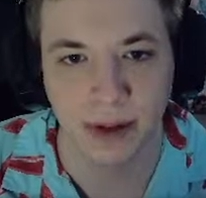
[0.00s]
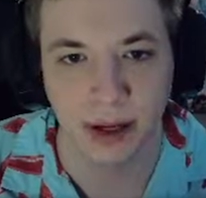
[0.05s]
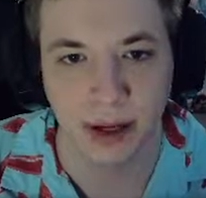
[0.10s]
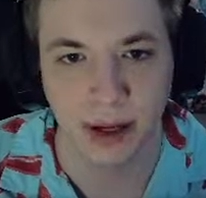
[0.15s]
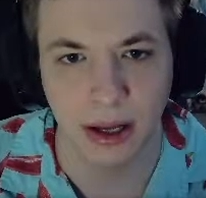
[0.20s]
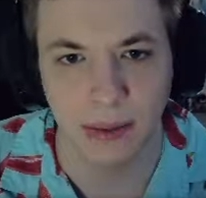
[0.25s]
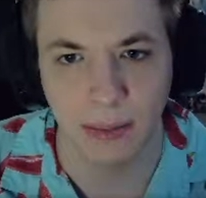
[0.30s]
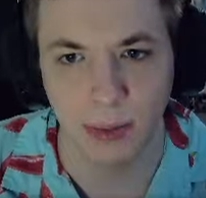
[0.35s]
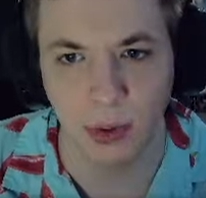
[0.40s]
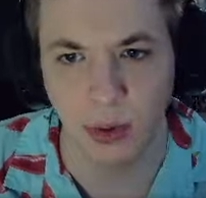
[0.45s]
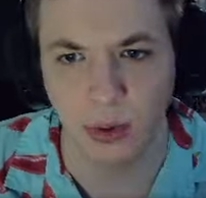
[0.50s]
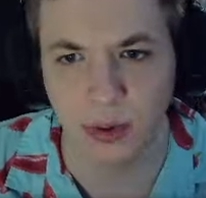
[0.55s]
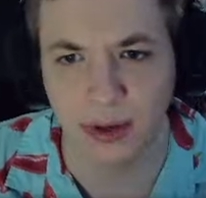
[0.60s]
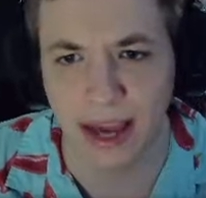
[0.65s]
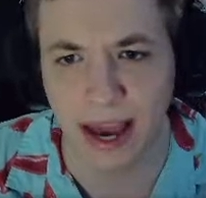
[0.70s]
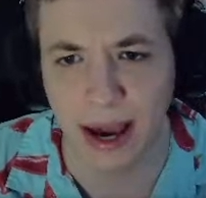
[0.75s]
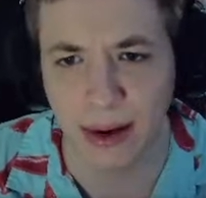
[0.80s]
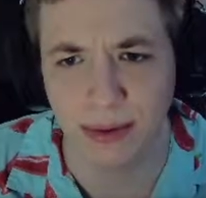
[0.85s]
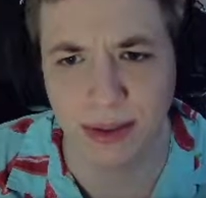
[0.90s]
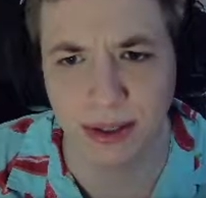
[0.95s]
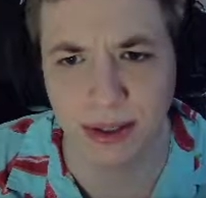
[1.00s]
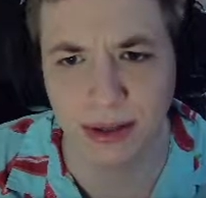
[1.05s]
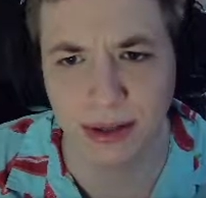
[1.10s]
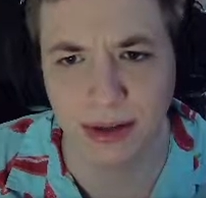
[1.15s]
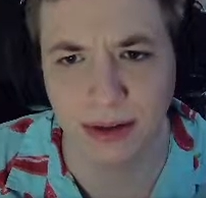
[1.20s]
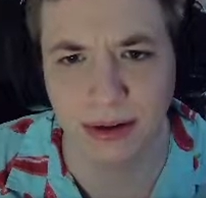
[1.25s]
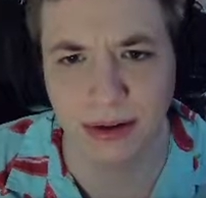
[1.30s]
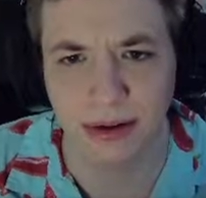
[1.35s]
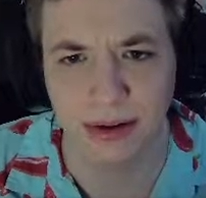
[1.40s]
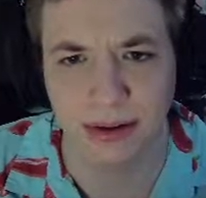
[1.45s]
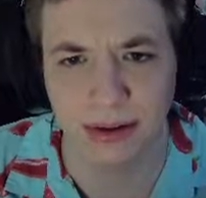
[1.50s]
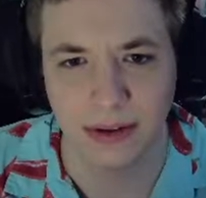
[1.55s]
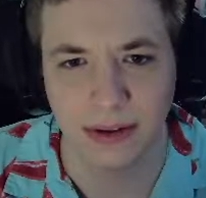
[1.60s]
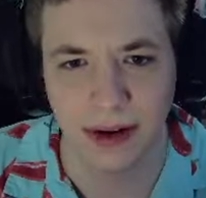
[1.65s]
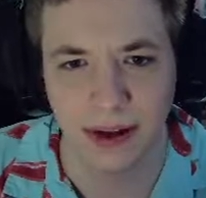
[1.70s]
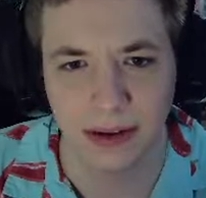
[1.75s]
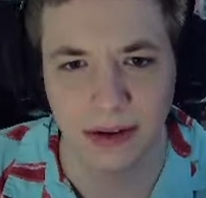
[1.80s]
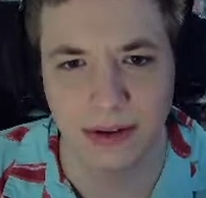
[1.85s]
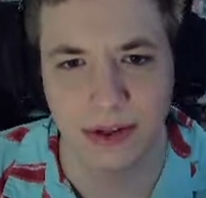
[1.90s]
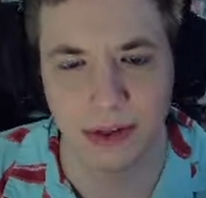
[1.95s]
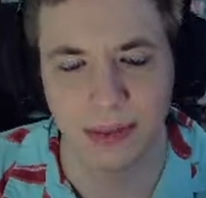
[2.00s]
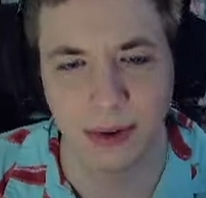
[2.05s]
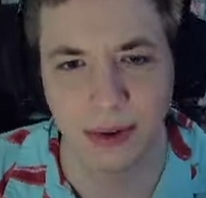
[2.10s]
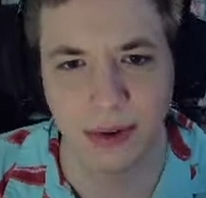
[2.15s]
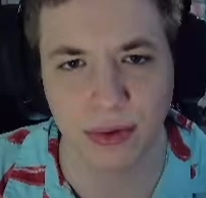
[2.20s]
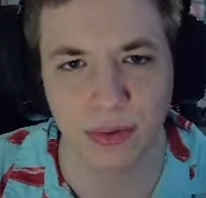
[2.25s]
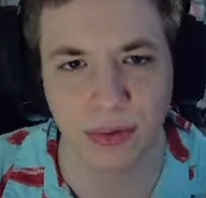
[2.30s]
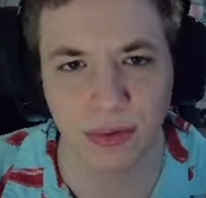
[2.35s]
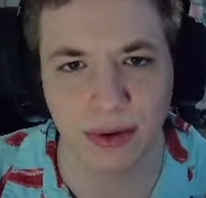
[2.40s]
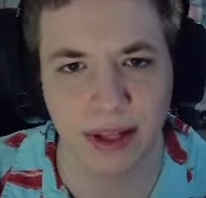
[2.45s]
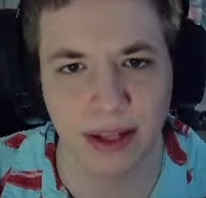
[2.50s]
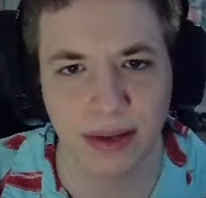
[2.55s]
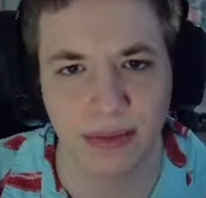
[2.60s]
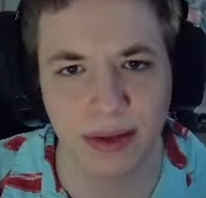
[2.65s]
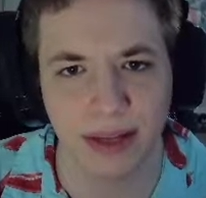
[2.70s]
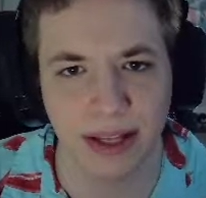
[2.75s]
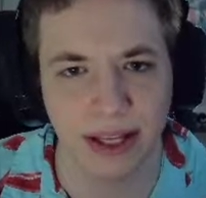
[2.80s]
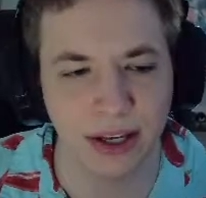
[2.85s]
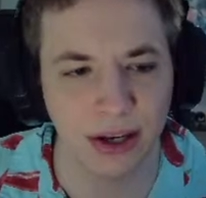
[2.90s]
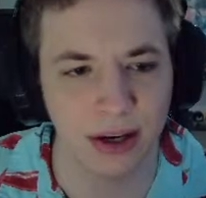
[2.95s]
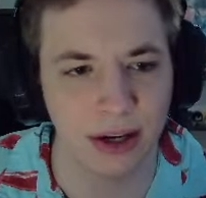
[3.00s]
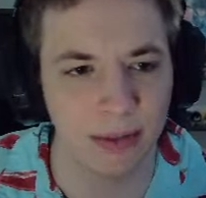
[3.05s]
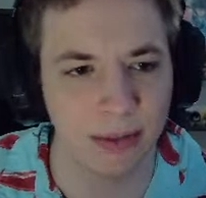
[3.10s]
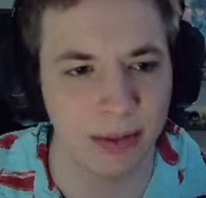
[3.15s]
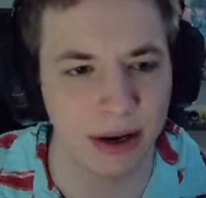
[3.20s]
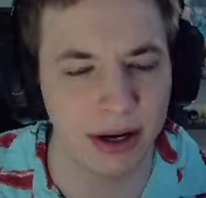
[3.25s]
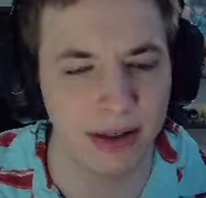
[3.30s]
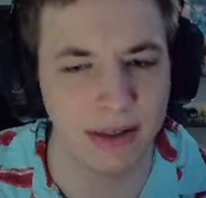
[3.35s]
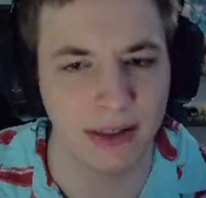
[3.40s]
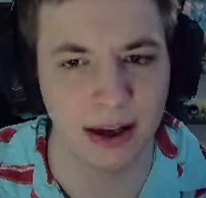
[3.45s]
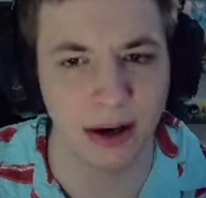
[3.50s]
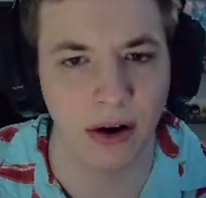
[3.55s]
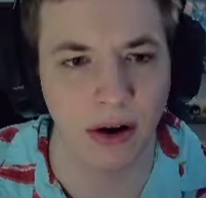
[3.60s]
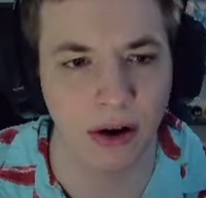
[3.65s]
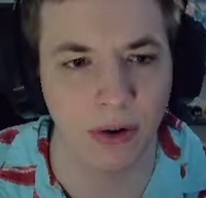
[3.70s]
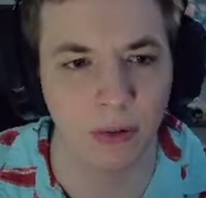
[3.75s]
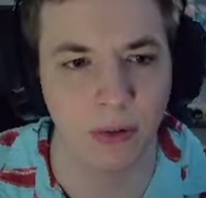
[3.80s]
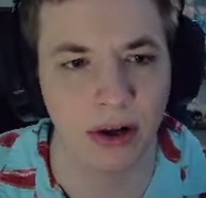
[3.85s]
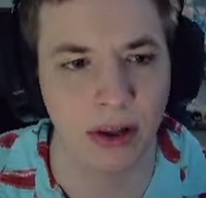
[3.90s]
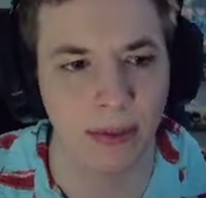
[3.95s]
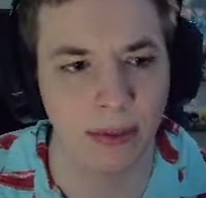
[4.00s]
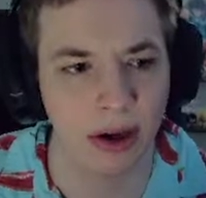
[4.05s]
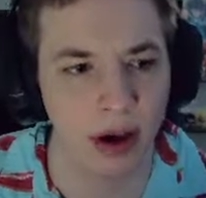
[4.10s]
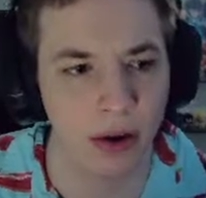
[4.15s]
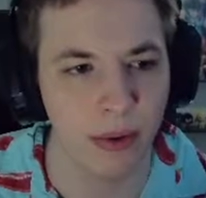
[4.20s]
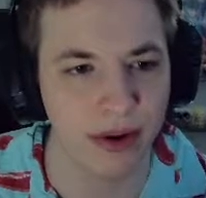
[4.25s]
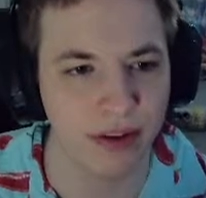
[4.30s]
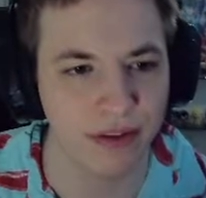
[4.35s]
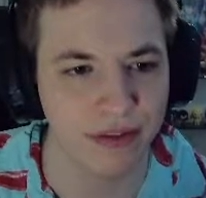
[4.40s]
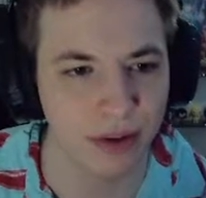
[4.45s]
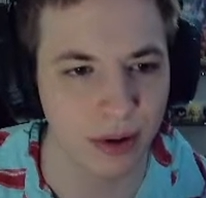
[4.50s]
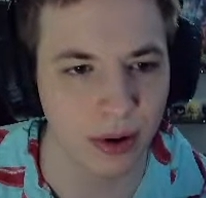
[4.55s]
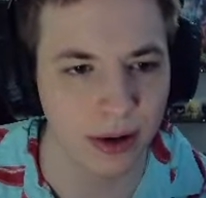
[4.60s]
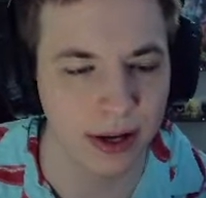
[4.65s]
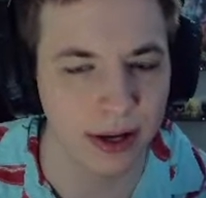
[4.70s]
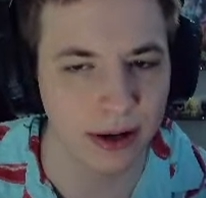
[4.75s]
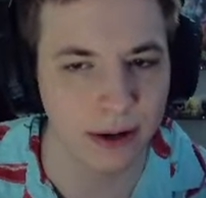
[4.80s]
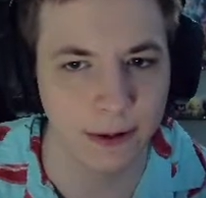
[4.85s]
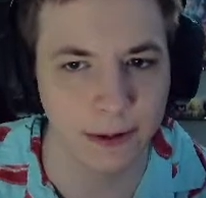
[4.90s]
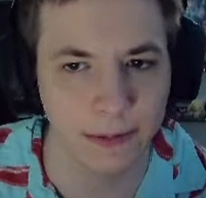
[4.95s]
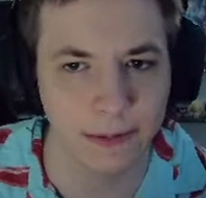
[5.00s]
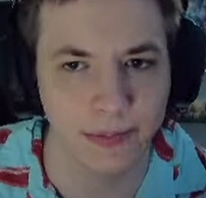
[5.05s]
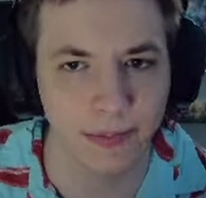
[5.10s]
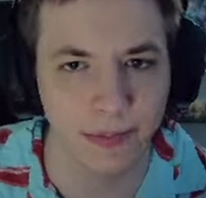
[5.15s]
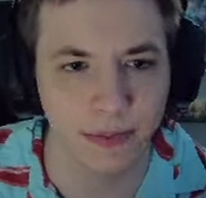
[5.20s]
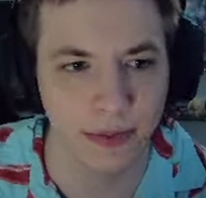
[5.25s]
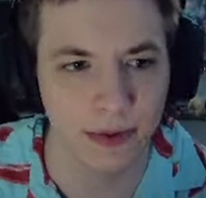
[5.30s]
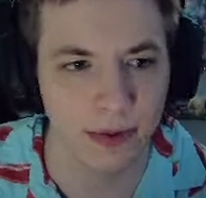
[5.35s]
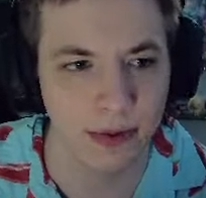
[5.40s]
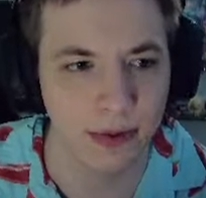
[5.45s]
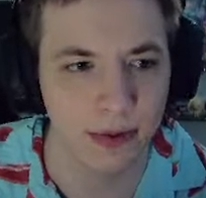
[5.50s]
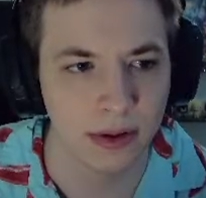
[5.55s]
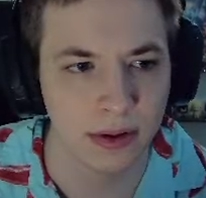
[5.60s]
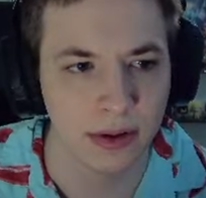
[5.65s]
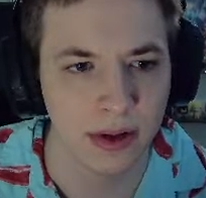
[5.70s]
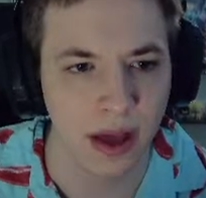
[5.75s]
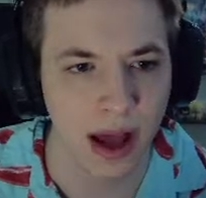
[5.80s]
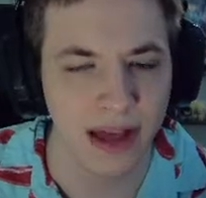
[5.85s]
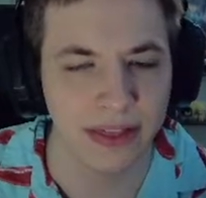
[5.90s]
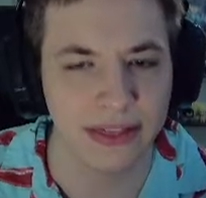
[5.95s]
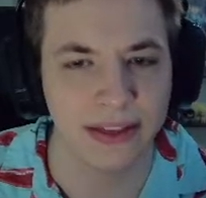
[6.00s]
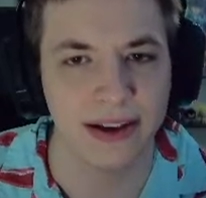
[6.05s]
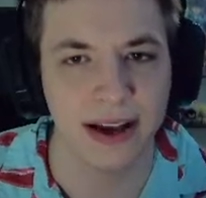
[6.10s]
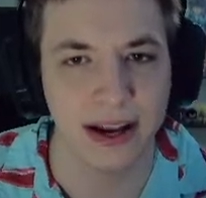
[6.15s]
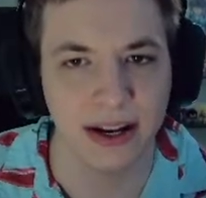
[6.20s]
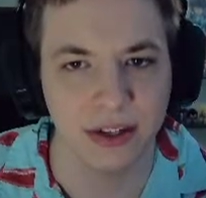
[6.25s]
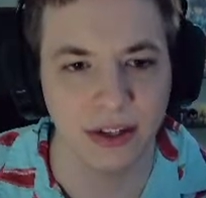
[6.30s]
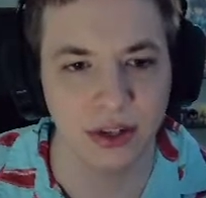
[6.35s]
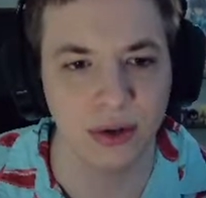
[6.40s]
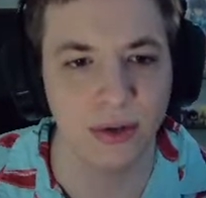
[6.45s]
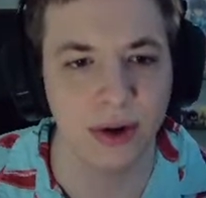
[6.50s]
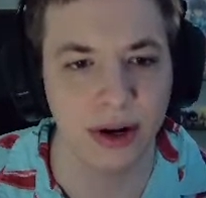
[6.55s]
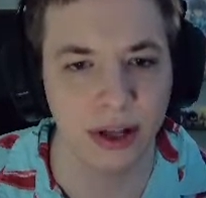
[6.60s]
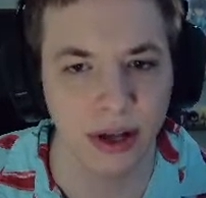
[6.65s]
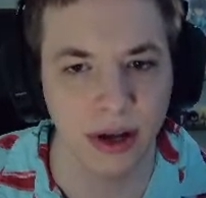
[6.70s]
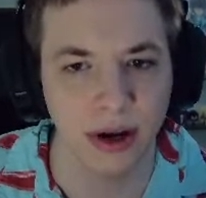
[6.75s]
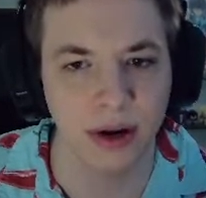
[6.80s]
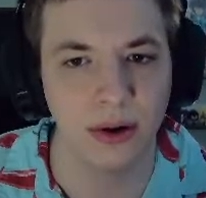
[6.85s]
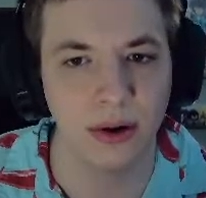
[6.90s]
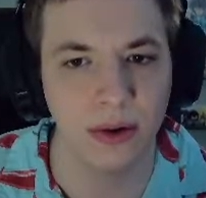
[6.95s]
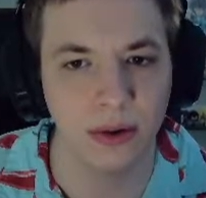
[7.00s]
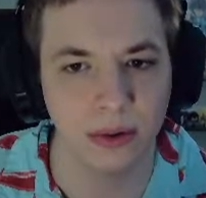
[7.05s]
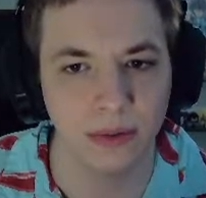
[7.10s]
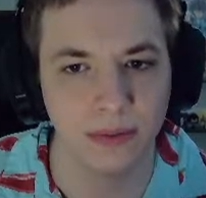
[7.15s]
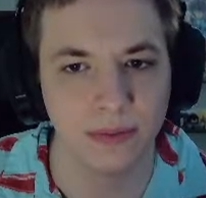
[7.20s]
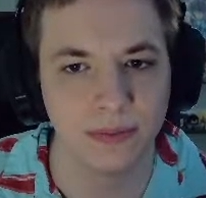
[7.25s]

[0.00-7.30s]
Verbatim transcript: Um, ooh, counter. Oh, those are both really, really good, but they aren't what I'm going for here. I think I do want to go...